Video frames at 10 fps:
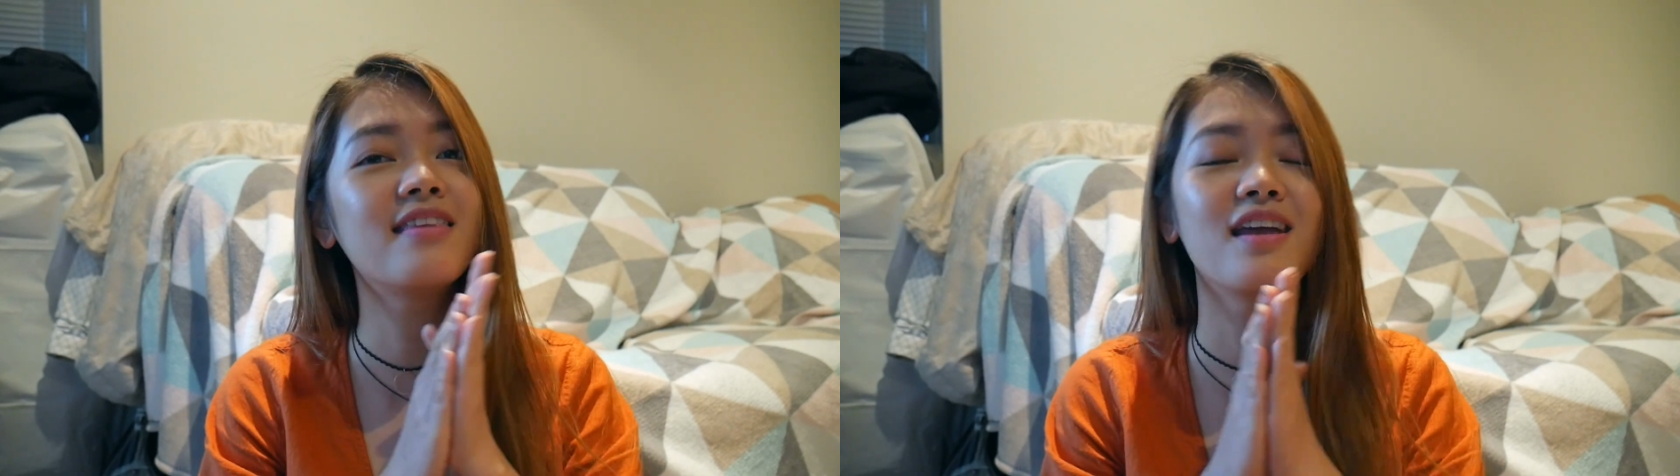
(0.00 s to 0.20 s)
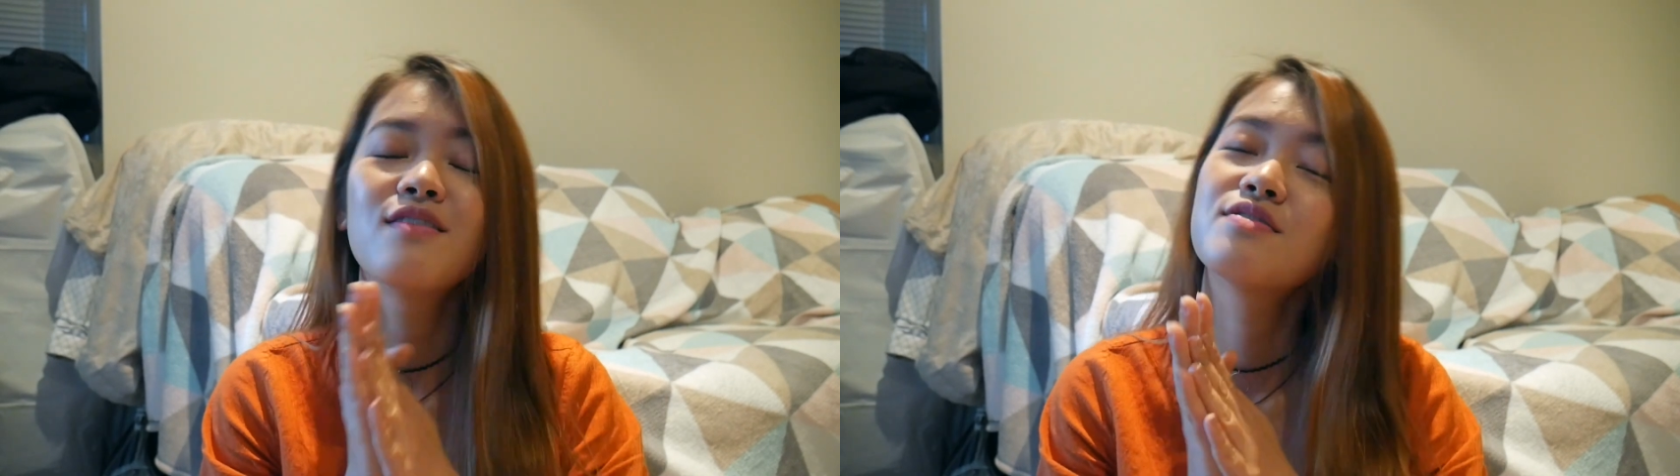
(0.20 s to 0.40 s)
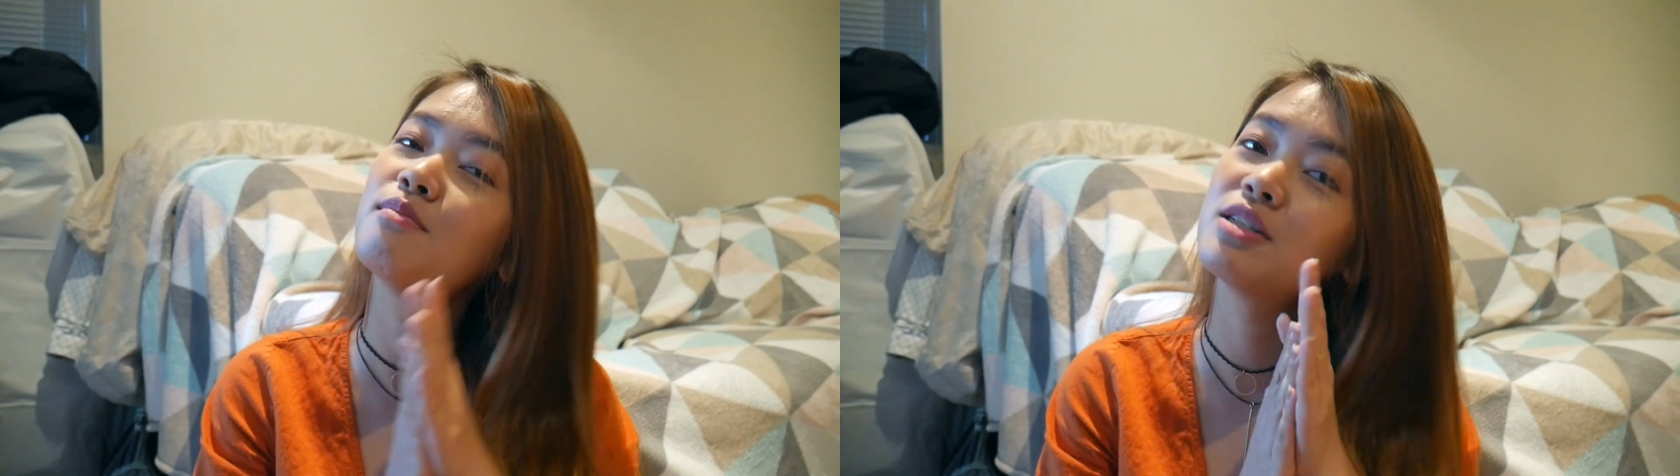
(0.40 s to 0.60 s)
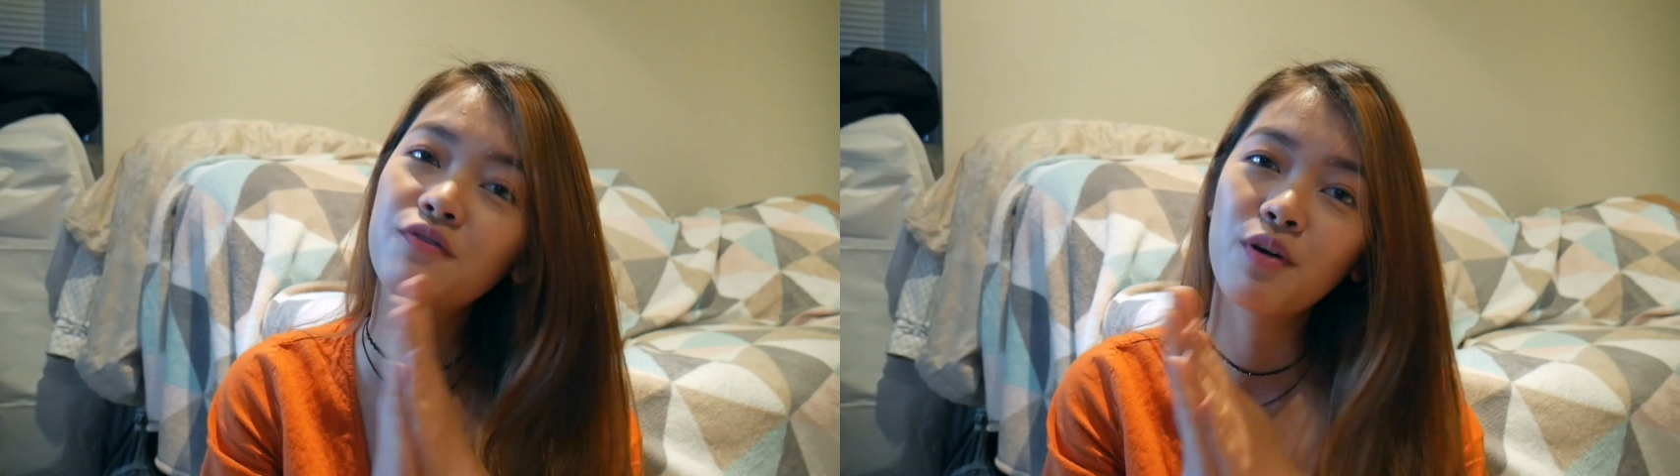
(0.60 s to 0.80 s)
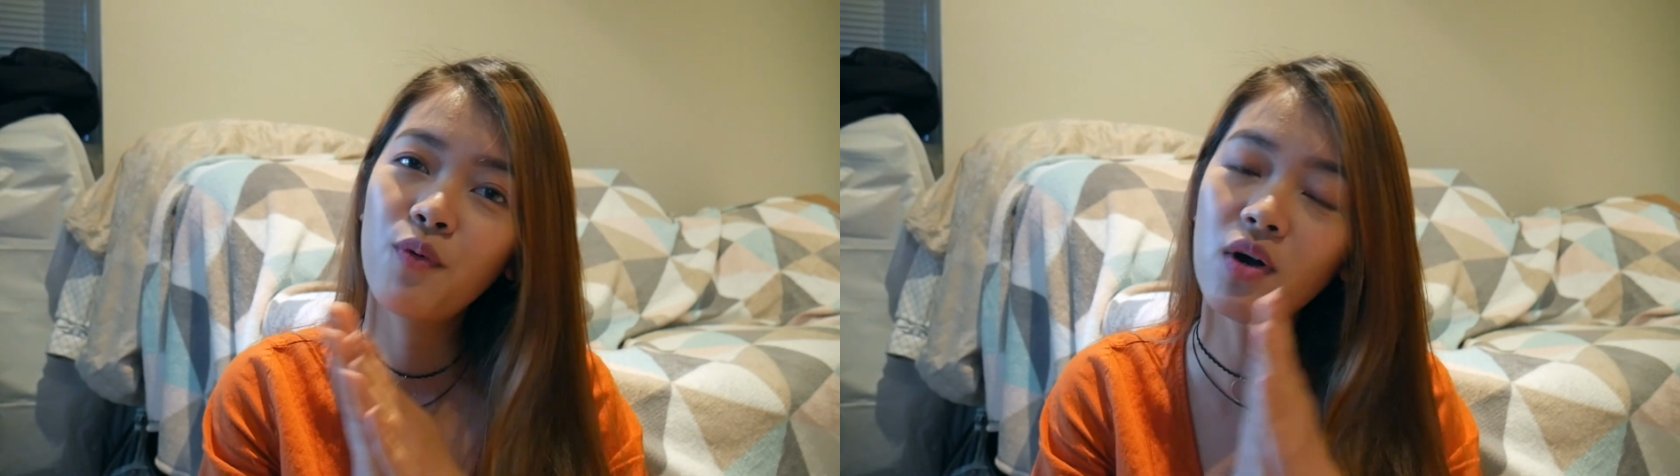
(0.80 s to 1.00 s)
Thank you so much
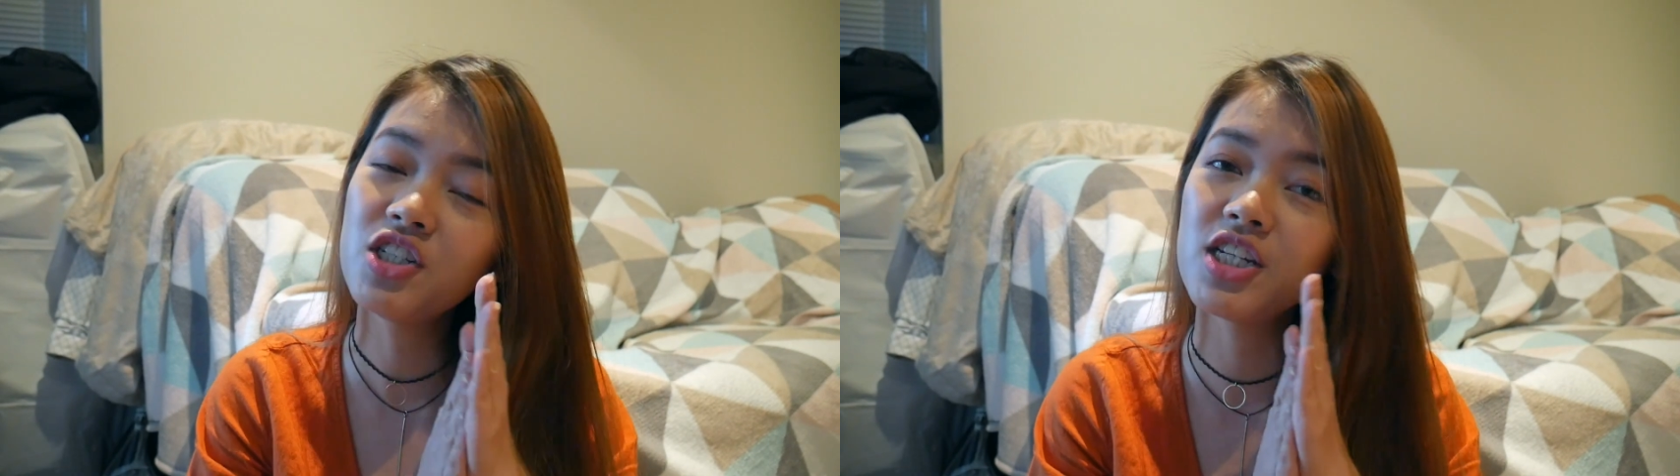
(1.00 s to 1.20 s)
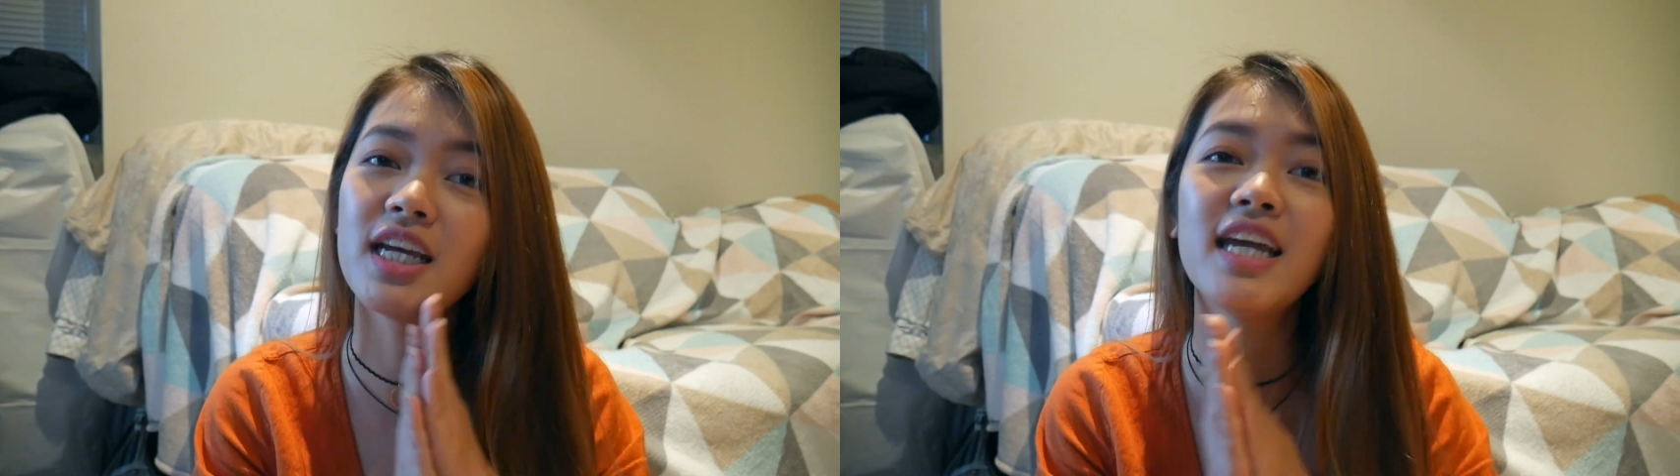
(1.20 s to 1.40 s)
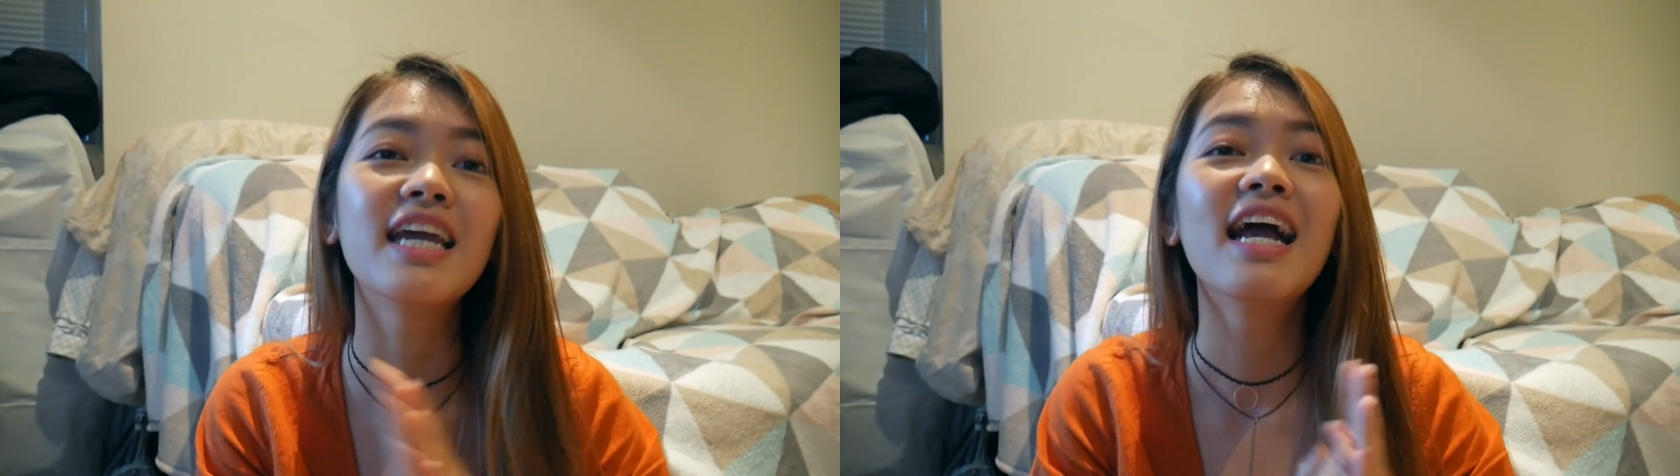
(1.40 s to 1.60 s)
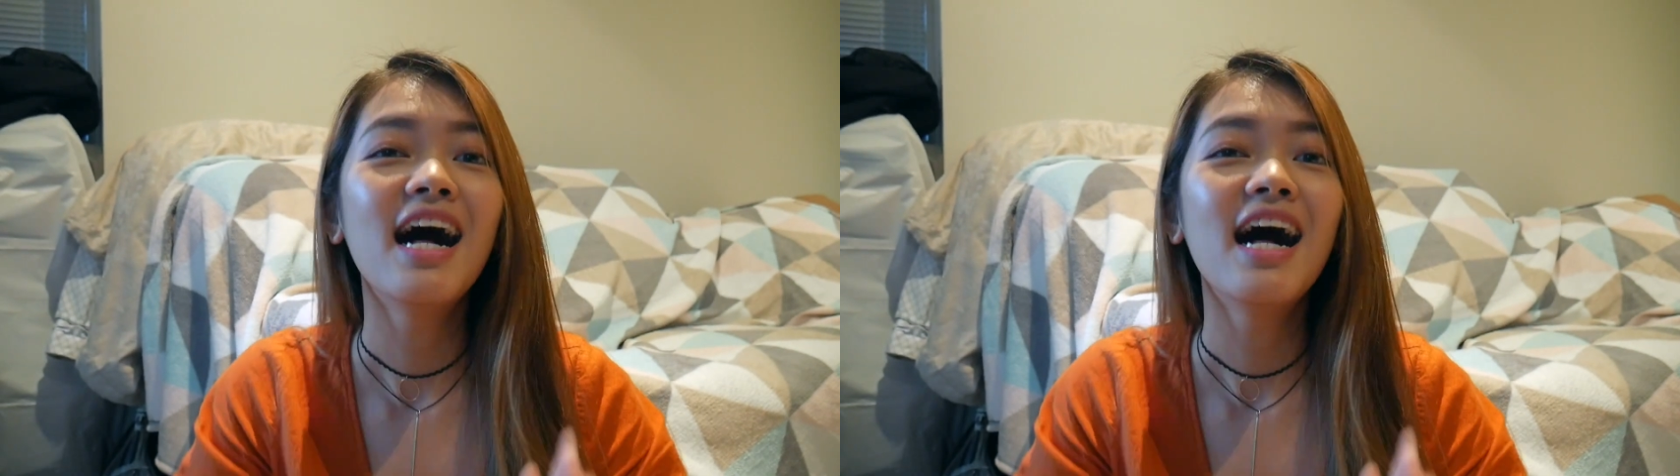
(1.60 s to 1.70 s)
for watching.